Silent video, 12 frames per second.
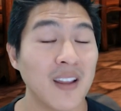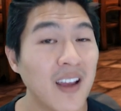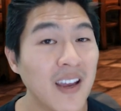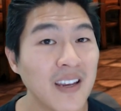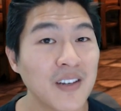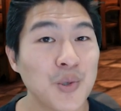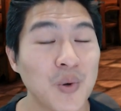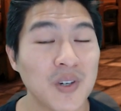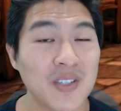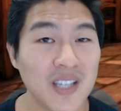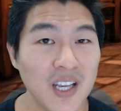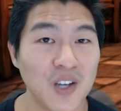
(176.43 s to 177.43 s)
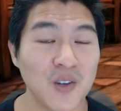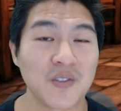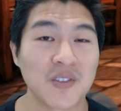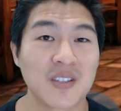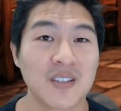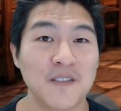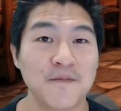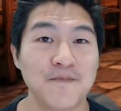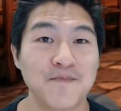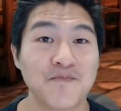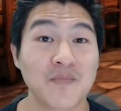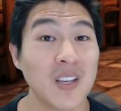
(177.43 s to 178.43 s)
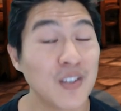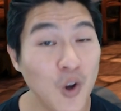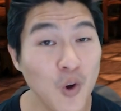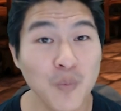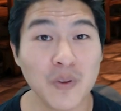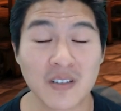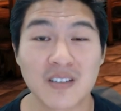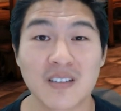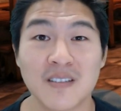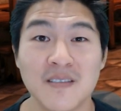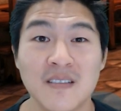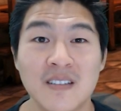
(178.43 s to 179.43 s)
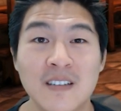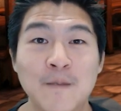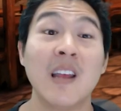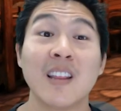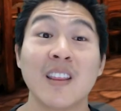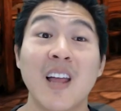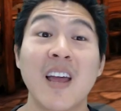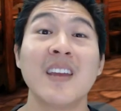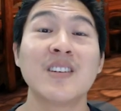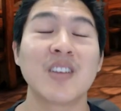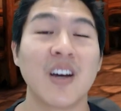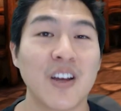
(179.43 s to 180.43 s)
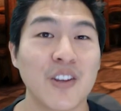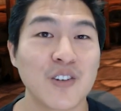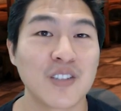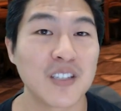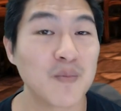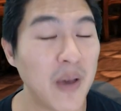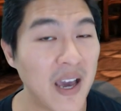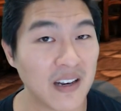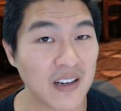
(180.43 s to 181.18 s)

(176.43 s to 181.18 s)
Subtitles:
but lying to ourselves is hopeless. Lying to others is